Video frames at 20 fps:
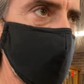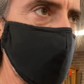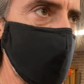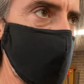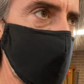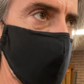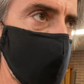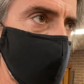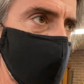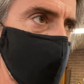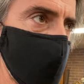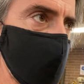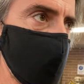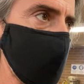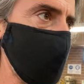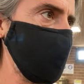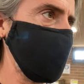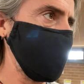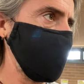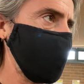And
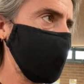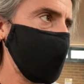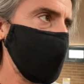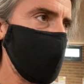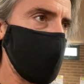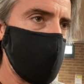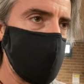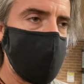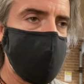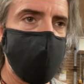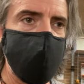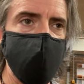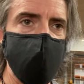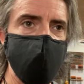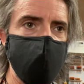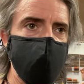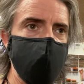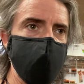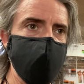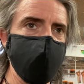then they'd come in
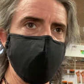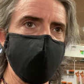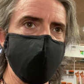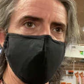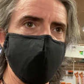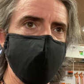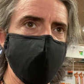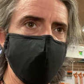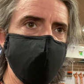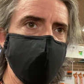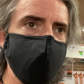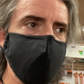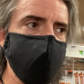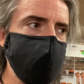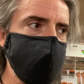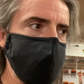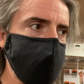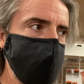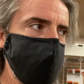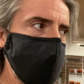here and
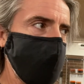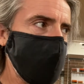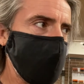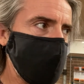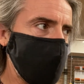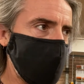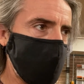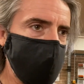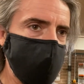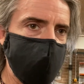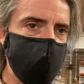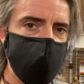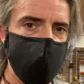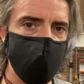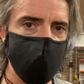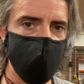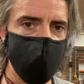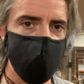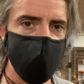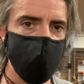watch some
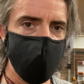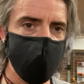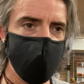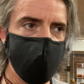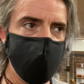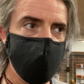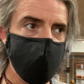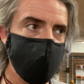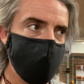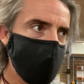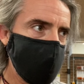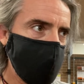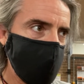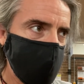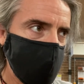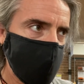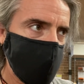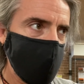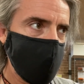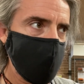of the others and
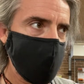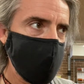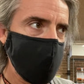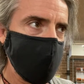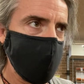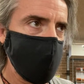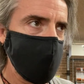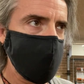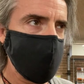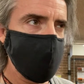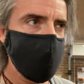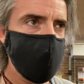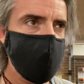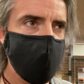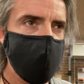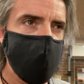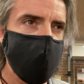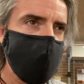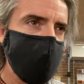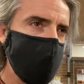show a bit of interest,
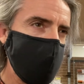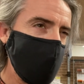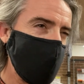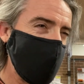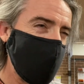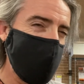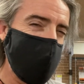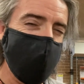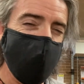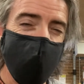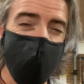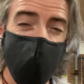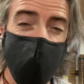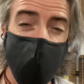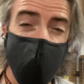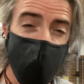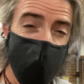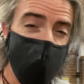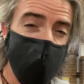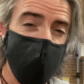so they
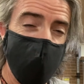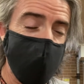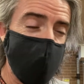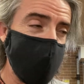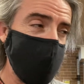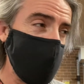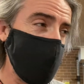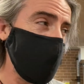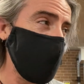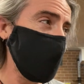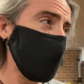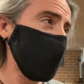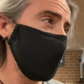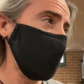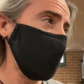might come in.